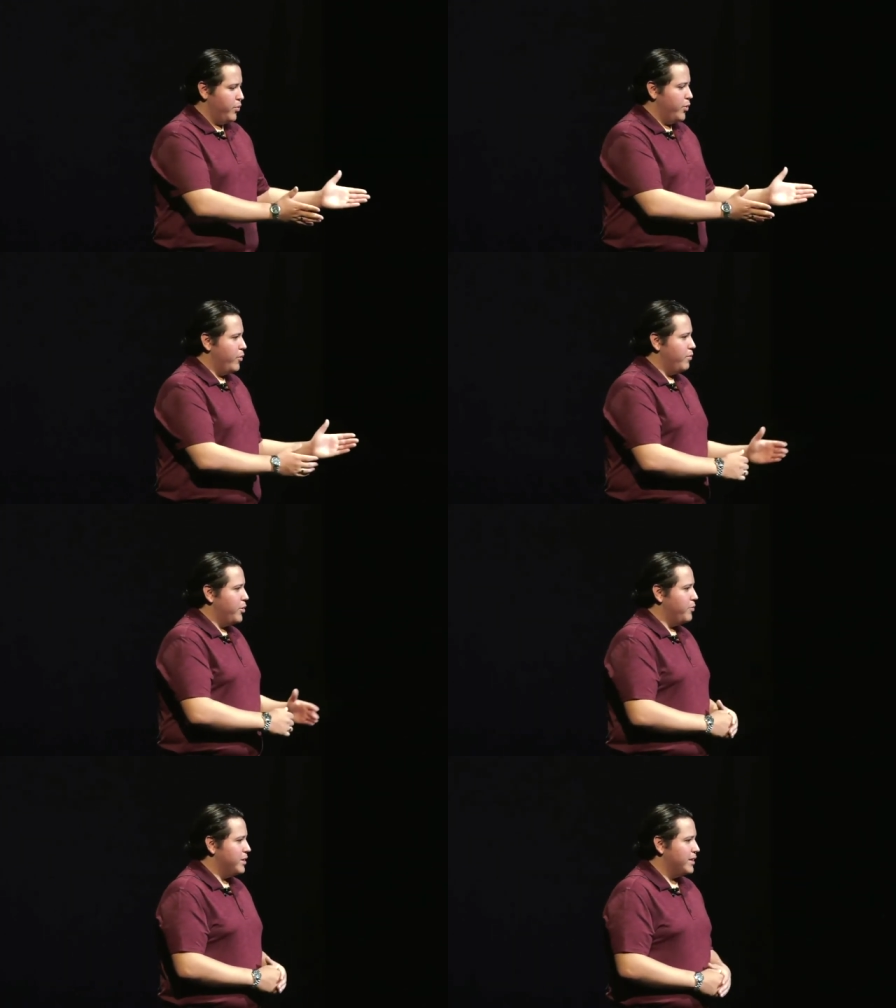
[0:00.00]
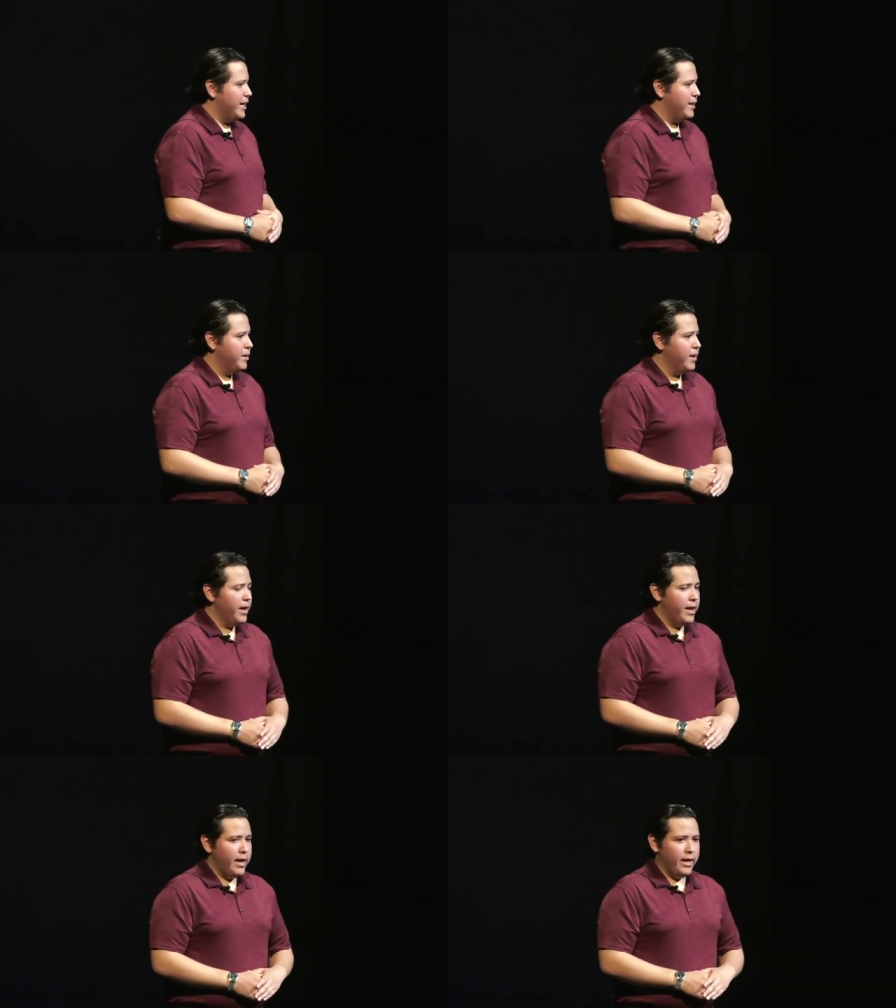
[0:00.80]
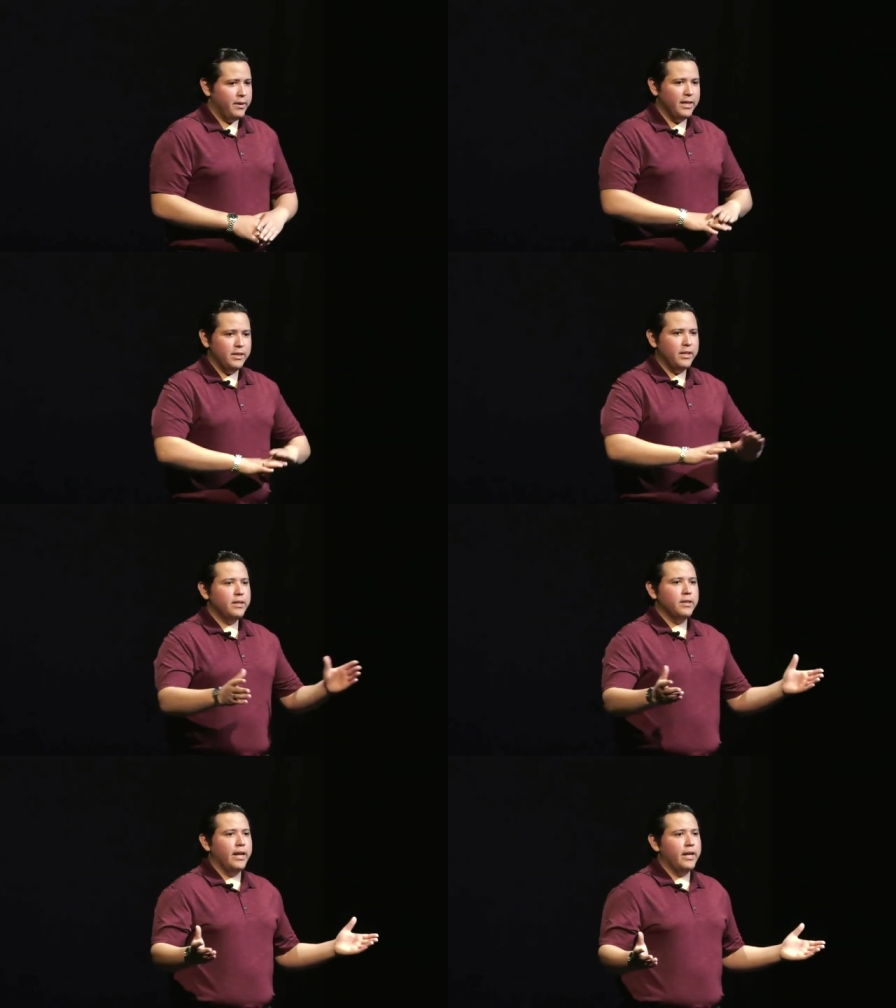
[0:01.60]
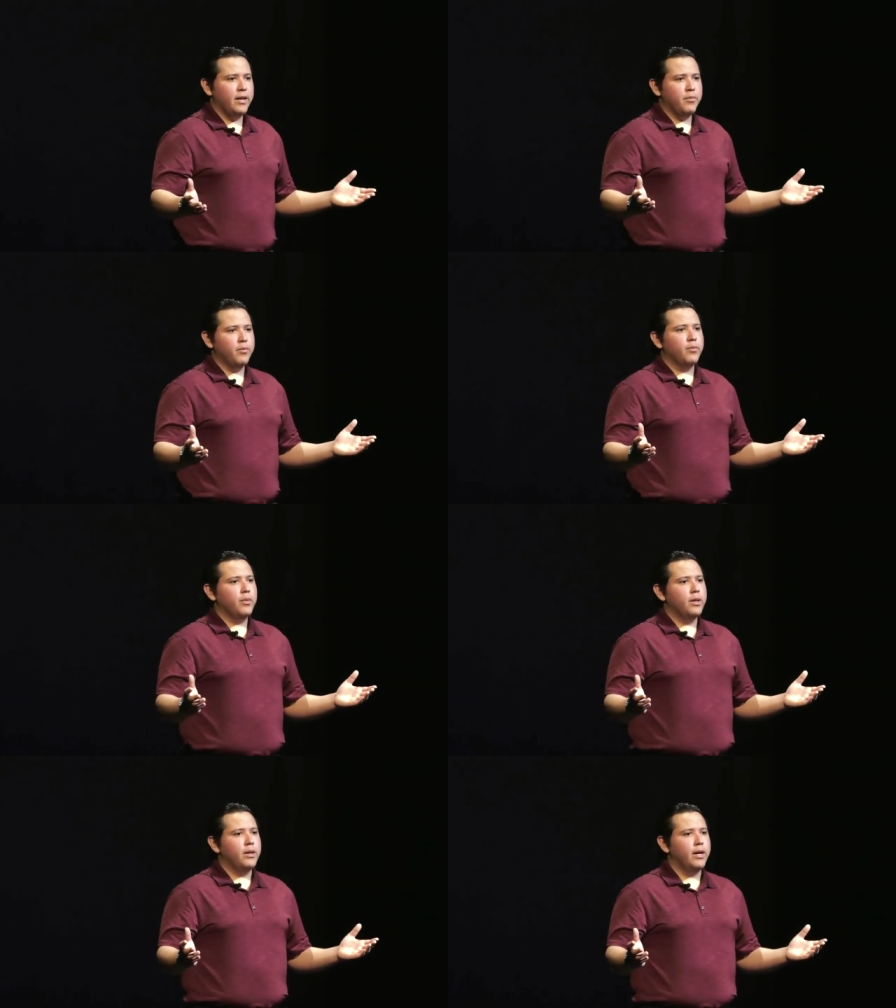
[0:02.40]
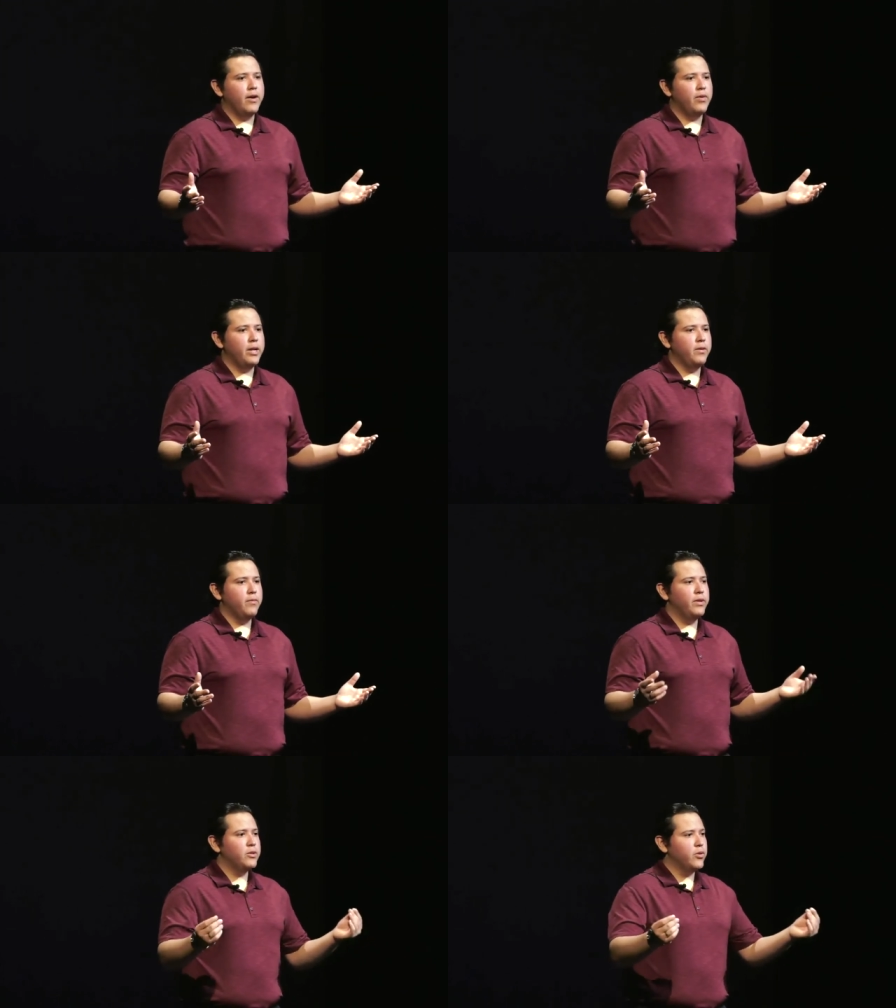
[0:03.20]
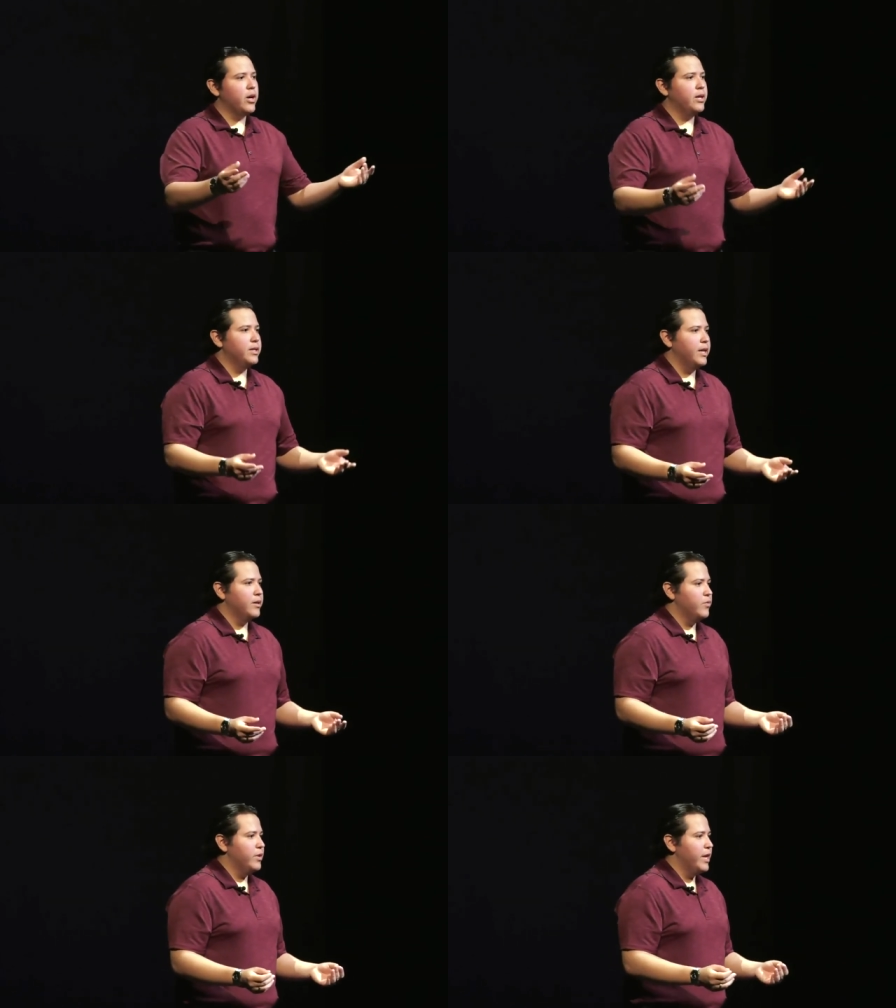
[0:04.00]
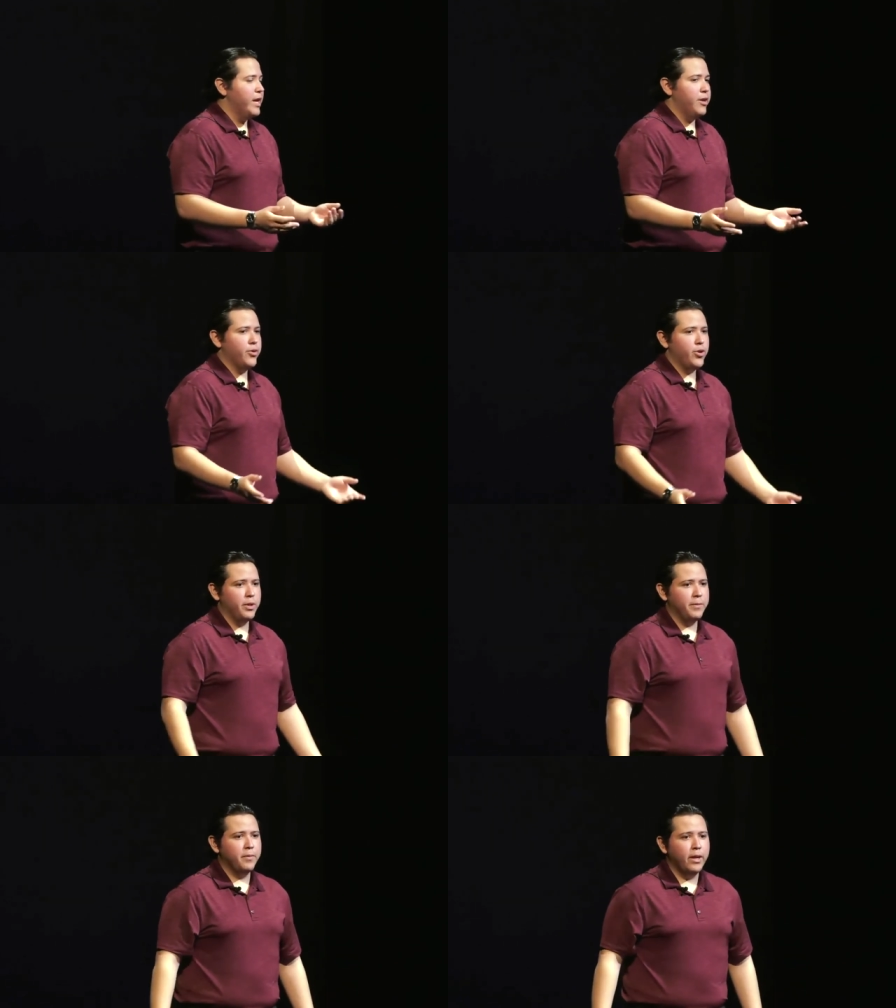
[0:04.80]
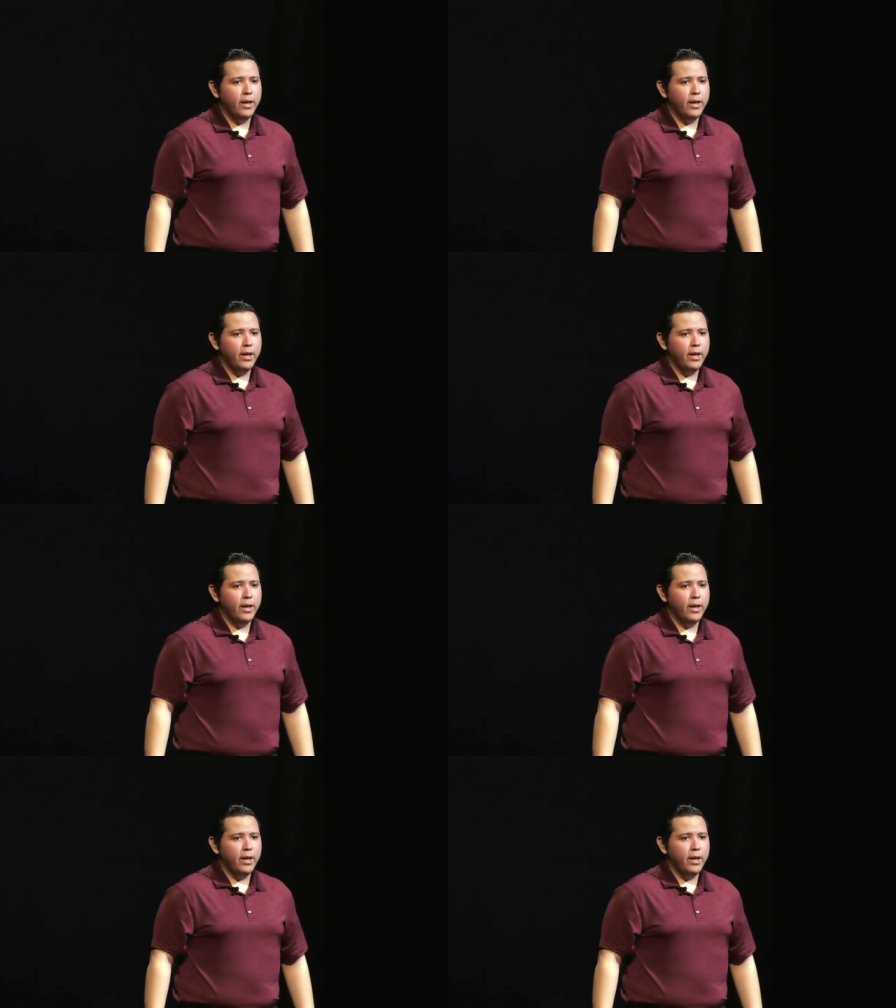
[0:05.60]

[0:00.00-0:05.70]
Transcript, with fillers: put one human aside, and they didn't let him uh, have any physical contact with any other human.